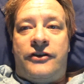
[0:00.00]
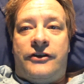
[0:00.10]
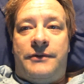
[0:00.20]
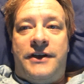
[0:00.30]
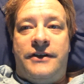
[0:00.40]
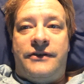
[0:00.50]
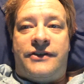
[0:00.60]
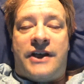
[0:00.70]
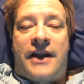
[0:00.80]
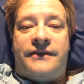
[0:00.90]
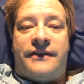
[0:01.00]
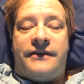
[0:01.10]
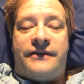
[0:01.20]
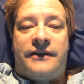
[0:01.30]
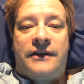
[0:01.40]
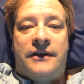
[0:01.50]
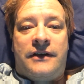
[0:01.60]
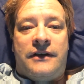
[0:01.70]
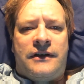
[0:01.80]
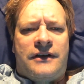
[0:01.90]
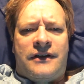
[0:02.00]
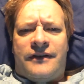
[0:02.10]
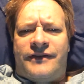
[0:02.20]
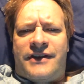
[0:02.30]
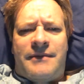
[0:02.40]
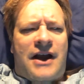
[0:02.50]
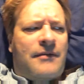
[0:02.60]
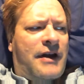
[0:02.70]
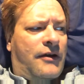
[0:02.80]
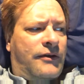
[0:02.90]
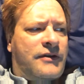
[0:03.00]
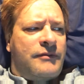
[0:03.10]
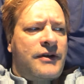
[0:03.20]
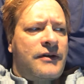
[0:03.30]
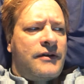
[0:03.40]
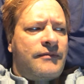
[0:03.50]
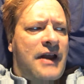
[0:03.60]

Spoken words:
to reduce chances of somehow my old computer